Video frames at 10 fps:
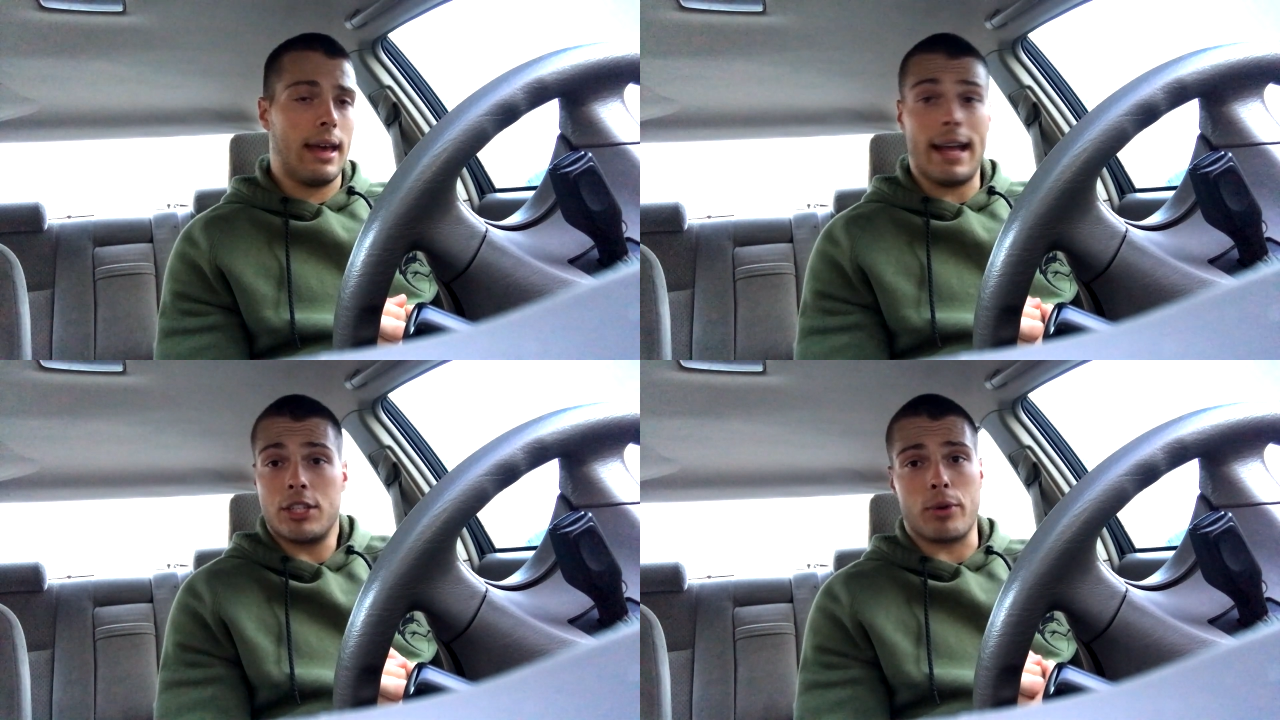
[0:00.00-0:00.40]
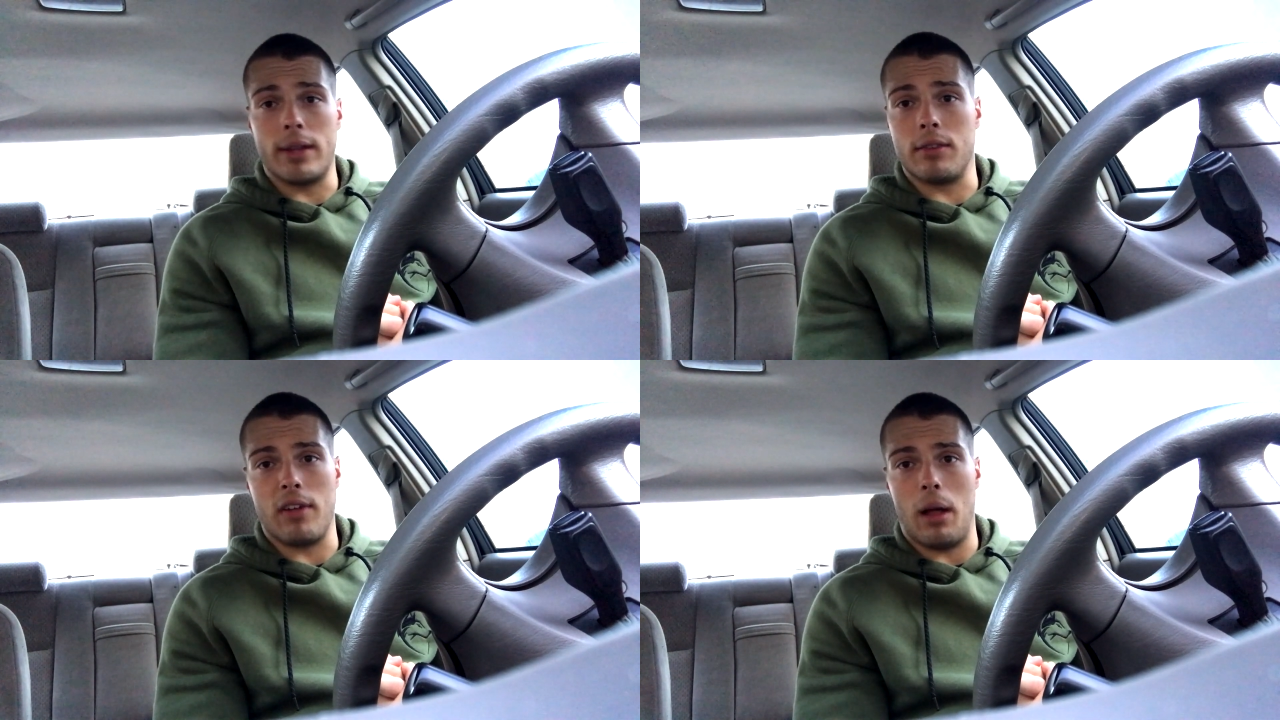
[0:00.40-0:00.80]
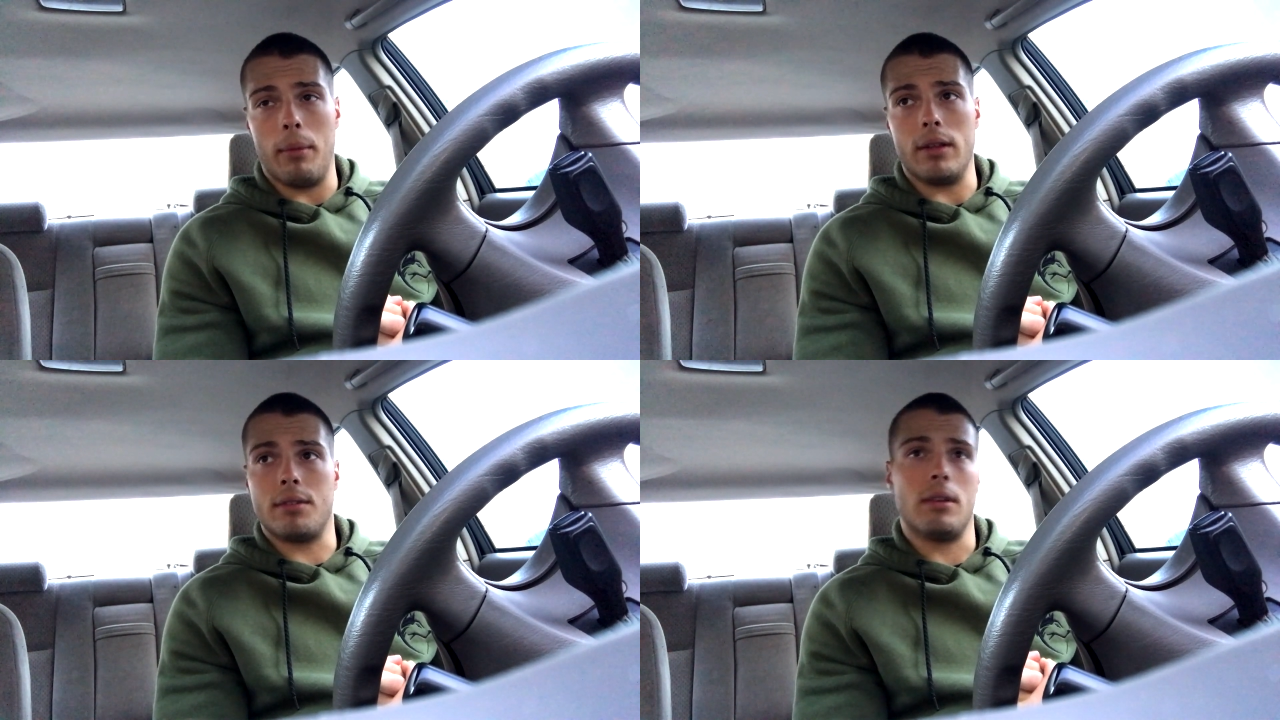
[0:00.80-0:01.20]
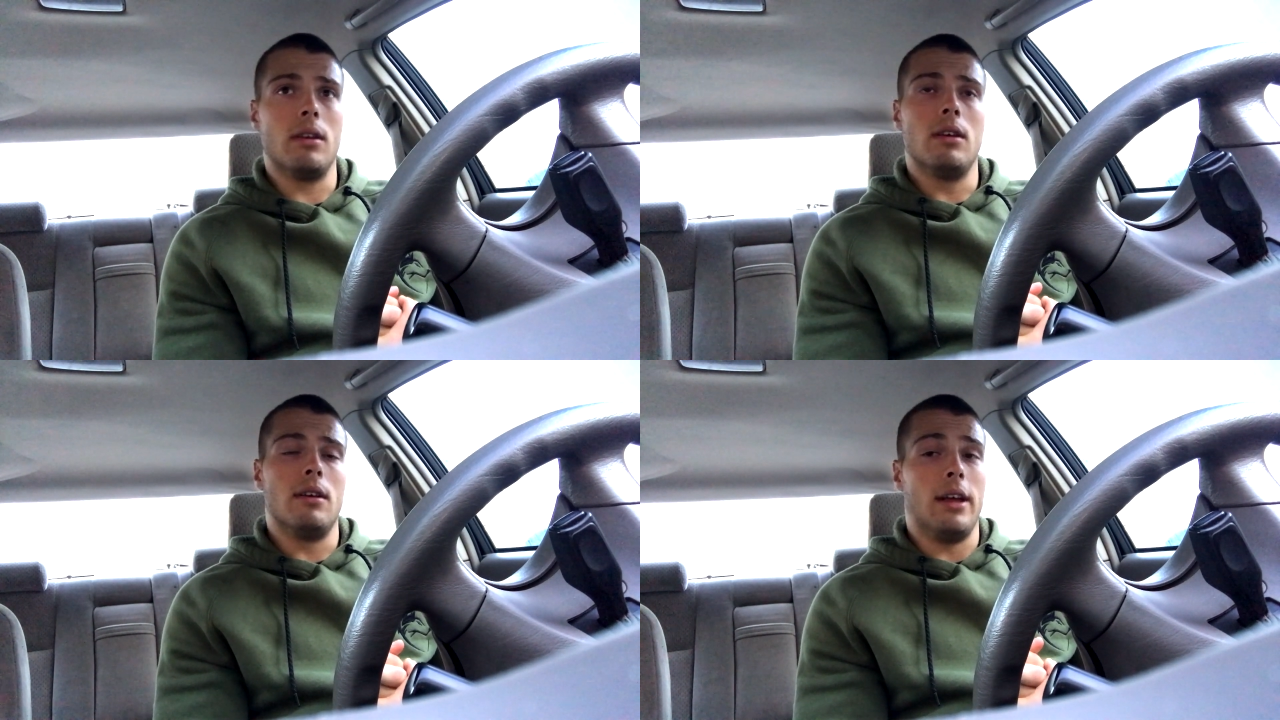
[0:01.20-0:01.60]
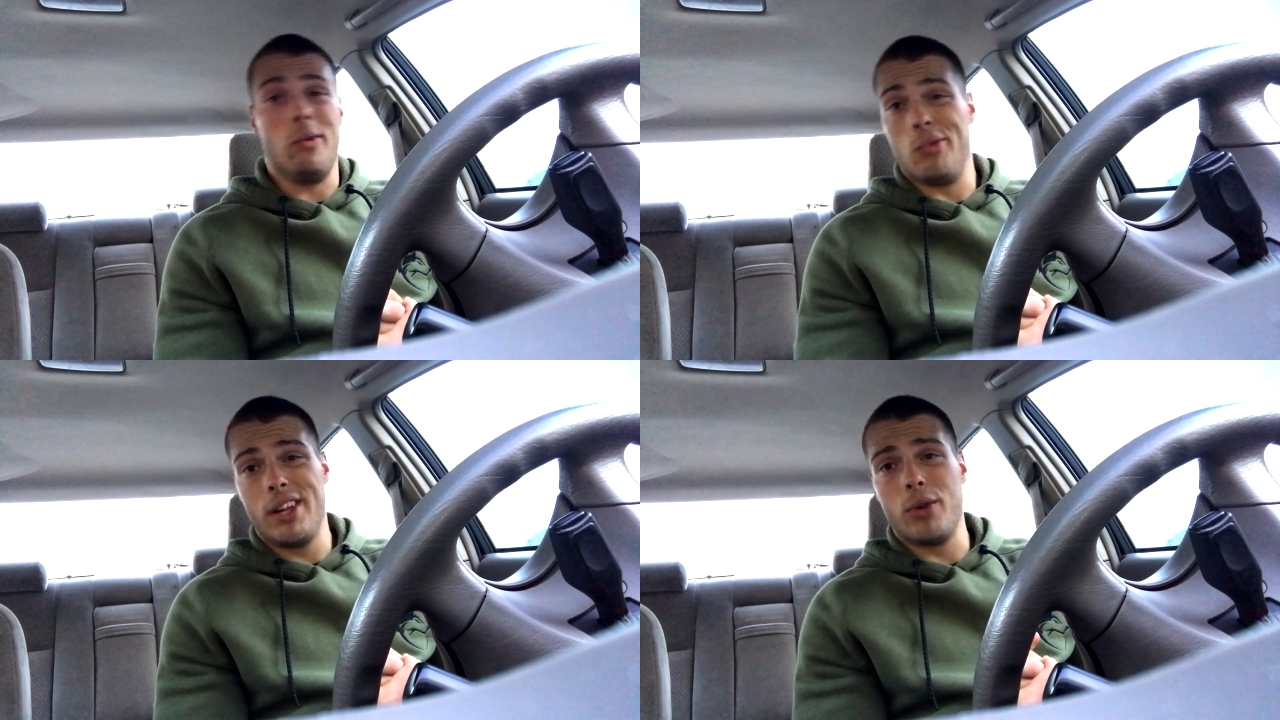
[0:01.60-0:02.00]
and strength development.
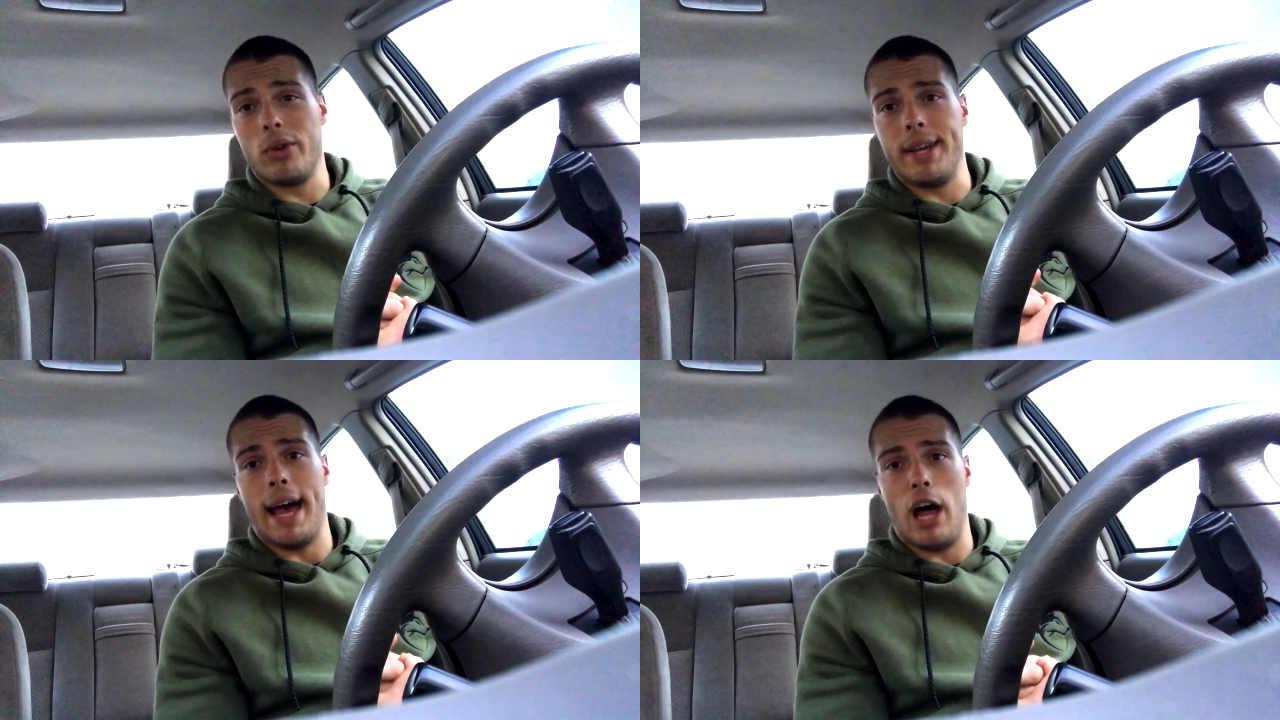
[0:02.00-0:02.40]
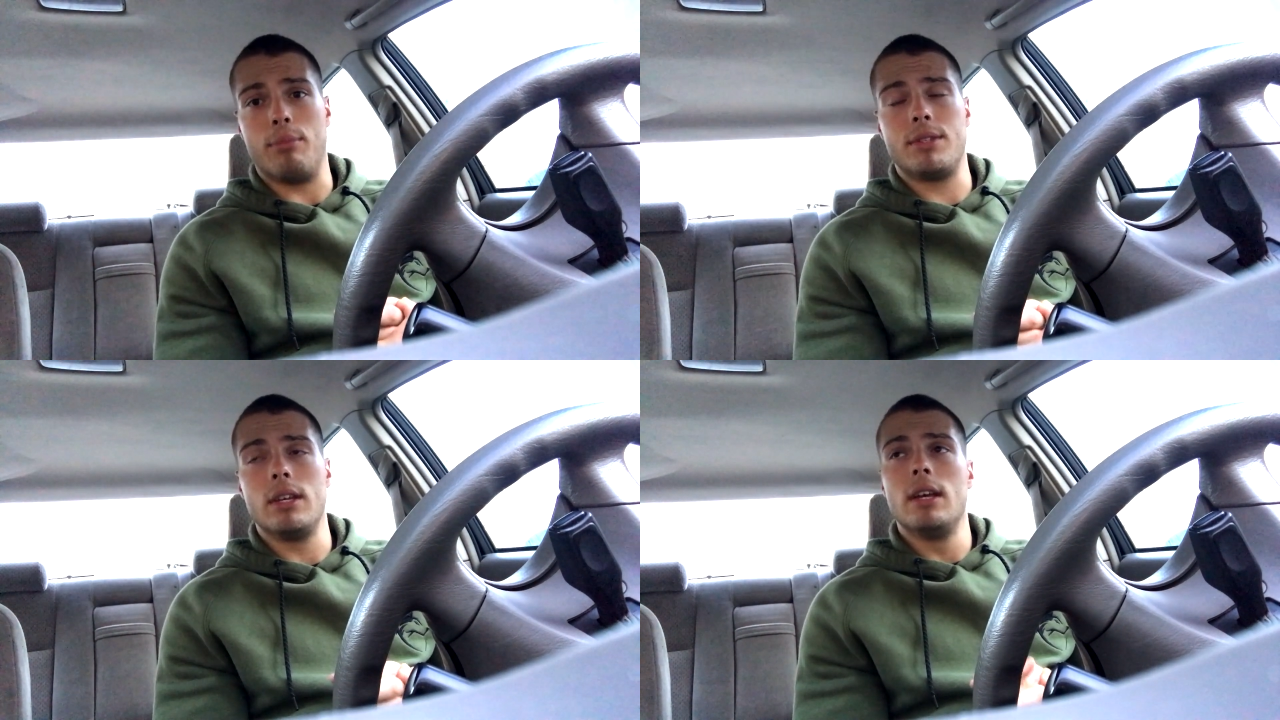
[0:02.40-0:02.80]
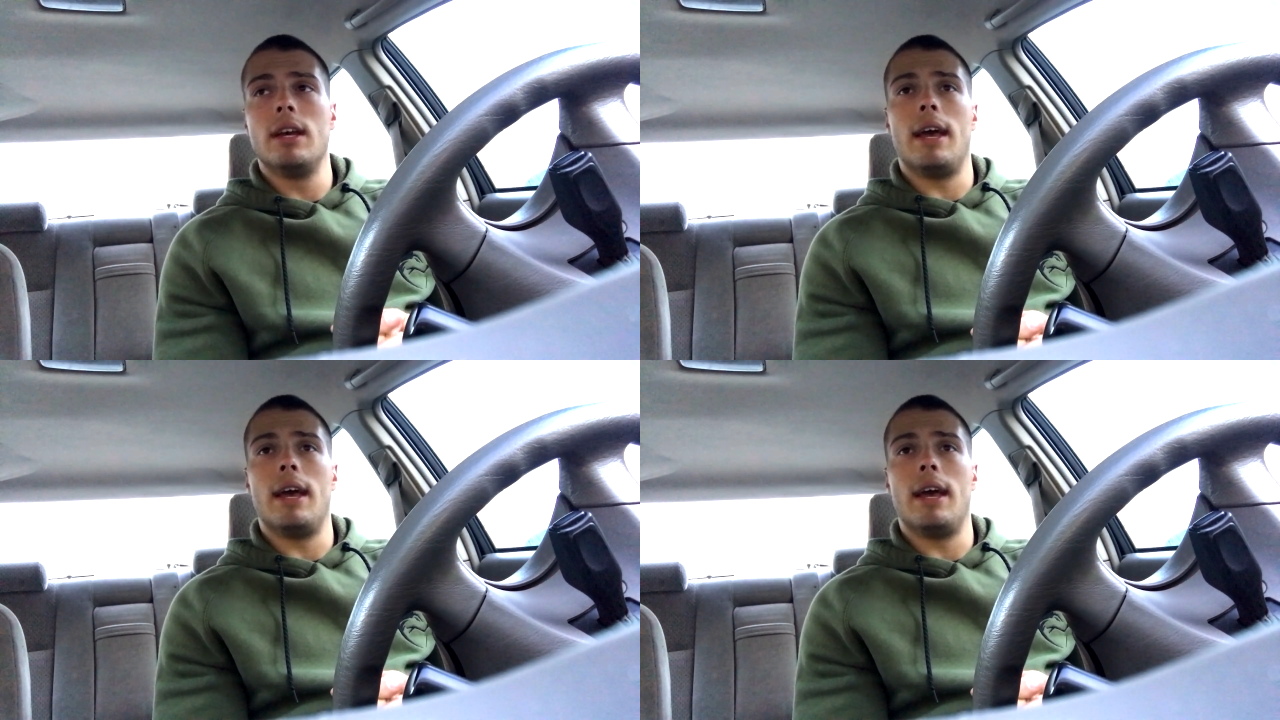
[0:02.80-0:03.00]
It really, really helped.